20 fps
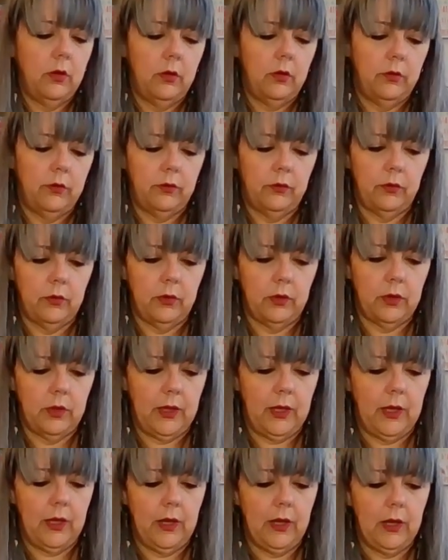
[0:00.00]
So I'm going to
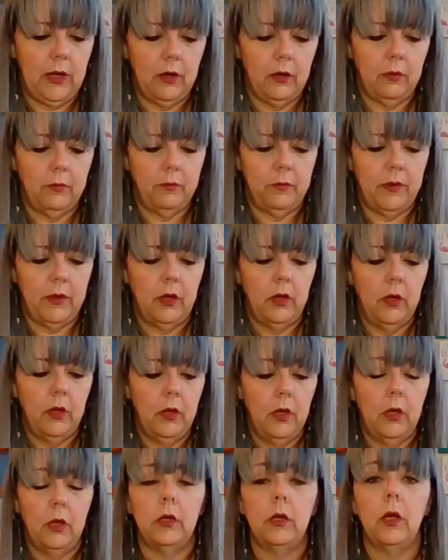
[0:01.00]
lay it here, but
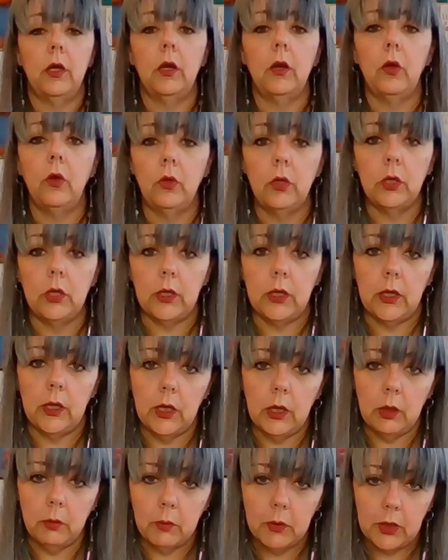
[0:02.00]
not
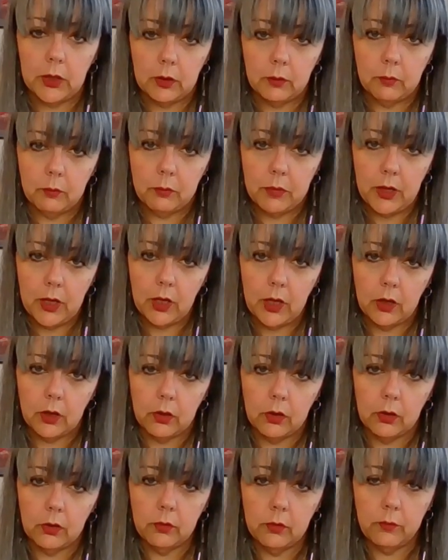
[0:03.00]
only am I
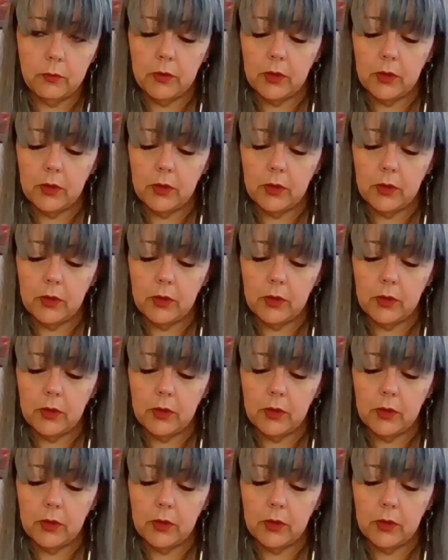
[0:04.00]
impaired,